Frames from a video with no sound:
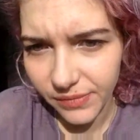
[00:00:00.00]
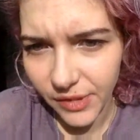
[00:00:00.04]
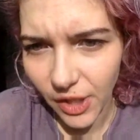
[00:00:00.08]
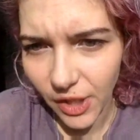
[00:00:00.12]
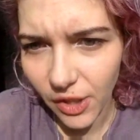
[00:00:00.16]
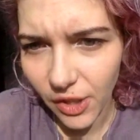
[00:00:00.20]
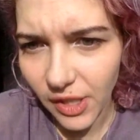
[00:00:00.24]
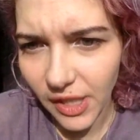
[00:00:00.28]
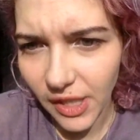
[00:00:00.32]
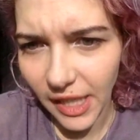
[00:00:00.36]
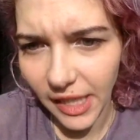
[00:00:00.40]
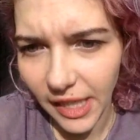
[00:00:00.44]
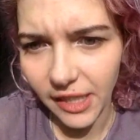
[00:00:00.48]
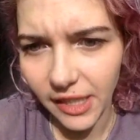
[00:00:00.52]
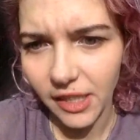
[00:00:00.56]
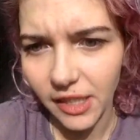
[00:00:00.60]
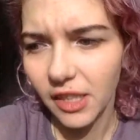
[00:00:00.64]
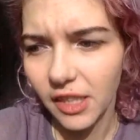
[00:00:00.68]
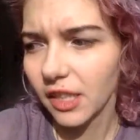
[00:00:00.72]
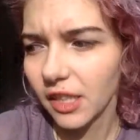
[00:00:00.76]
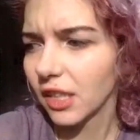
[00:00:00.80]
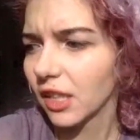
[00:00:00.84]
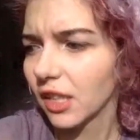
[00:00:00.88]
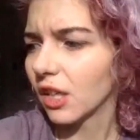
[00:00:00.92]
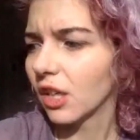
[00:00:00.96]
Okay,
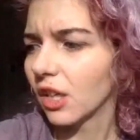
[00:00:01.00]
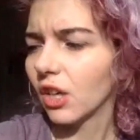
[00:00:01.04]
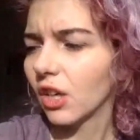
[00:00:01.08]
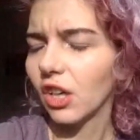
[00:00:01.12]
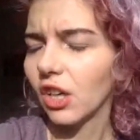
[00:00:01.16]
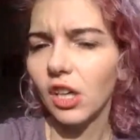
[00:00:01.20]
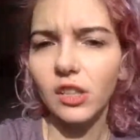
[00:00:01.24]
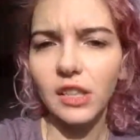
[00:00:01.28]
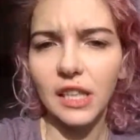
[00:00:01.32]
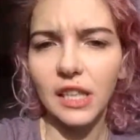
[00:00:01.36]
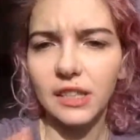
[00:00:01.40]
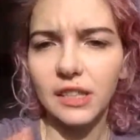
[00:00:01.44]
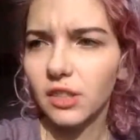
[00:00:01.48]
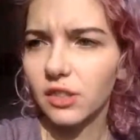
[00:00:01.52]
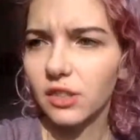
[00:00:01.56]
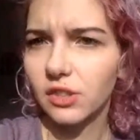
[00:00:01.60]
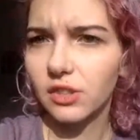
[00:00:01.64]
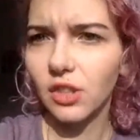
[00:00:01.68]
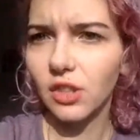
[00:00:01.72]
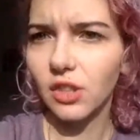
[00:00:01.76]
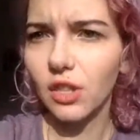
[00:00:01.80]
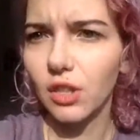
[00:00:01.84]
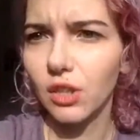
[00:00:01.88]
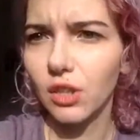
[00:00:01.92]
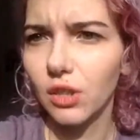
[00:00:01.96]
all right,
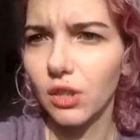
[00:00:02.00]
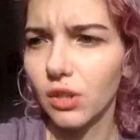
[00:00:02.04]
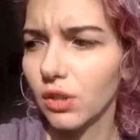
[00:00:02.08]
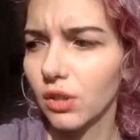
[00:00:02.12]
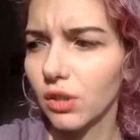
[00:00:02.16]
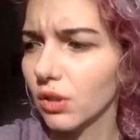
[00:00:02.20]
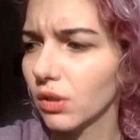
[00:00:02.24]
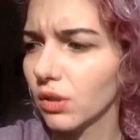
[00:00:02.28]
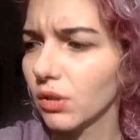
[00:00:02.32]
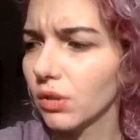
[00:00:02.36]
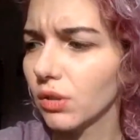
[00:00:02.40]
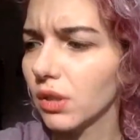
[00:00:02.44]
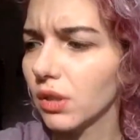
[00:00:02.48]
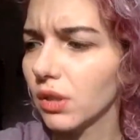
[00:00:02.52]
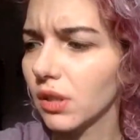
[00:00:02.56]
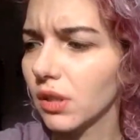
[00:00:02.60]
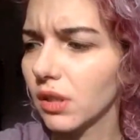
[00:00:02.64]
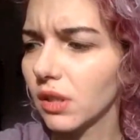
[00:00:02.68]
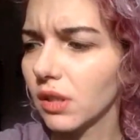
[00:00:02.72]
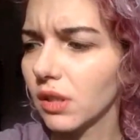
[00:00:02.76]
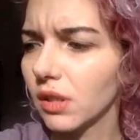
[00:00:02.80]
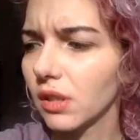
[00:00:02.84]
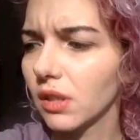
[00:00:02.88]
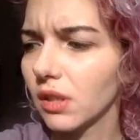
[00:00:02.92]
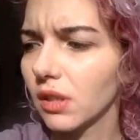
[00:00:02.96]
so
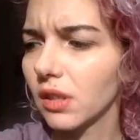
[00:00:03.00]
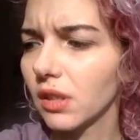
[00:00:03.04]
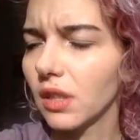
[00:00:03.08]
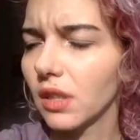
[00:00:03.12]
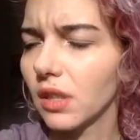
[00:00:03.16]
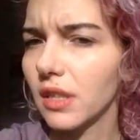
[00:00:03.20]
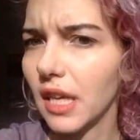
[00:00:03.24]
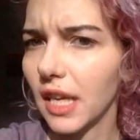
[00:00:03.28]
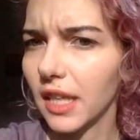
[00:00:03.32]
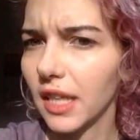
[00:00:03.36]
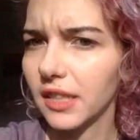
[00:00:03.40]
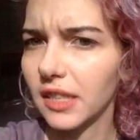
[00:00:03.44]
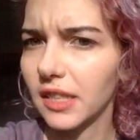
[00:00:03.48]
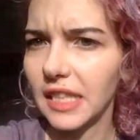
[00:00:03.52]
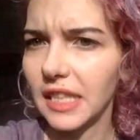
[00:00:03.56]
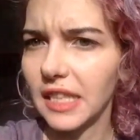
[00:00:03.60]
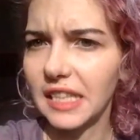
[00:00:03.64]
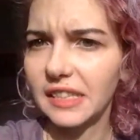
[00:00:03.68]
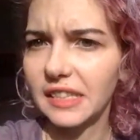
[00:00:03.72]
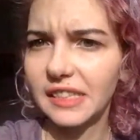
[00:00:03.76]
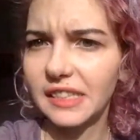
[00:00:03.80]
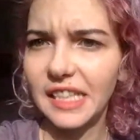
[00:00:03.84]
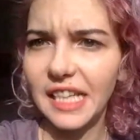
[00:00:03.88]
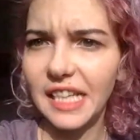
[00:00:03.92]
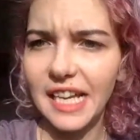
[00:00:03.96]
that
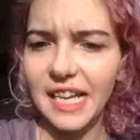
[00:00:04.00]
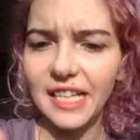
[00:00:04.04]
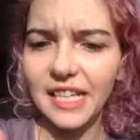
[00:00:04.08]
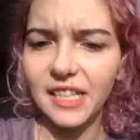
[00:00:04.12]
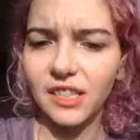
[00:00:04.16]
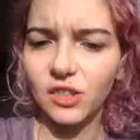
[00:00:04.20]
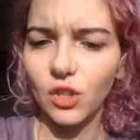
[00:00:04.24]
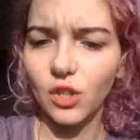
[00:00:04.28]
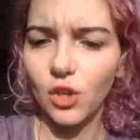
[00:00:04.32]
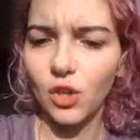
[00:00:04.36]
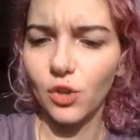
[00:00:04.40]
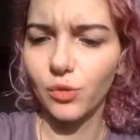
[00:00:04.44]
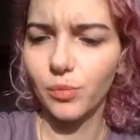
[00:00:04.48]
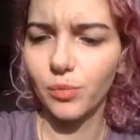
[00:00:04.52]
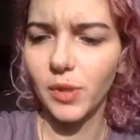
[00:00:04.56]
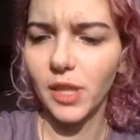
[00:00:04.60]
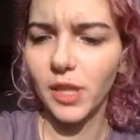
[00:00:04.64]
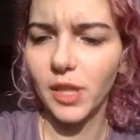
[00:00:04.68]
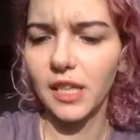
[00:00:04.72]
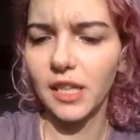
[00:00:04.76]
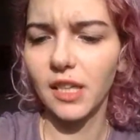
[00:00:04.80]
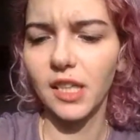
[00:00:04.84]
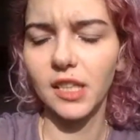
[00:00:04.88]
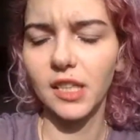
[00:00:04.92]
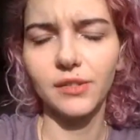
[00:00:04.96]
is the end of
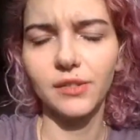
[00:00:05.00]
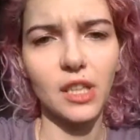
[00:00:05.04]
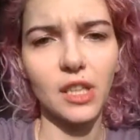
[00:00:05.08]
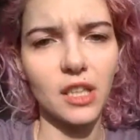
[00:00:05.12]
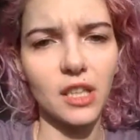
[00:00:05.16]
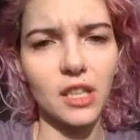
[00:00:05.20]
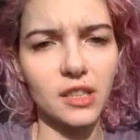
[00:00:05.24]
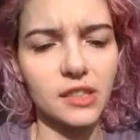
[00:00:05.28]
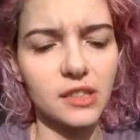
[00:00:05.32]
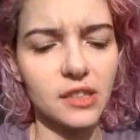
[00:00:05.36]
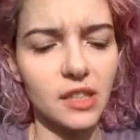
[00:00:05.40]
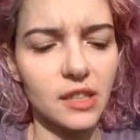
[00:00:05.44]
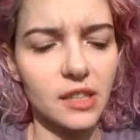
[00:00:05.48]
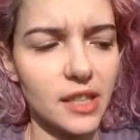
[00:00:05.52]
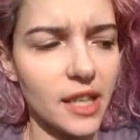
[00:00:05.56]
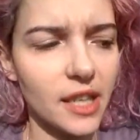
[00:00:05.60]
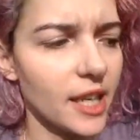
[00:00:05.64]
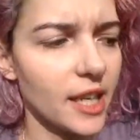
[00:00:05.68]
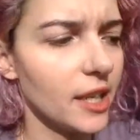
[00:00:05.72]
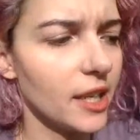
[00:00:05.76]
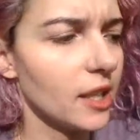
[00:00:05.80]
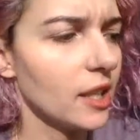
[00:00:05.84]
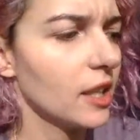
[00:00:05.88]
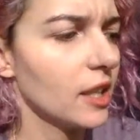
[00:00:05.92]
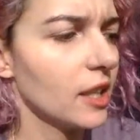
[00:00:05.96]
my live class
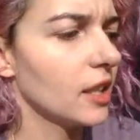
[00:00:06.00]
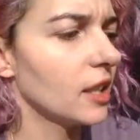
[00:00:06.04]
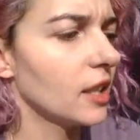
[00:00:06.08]
today.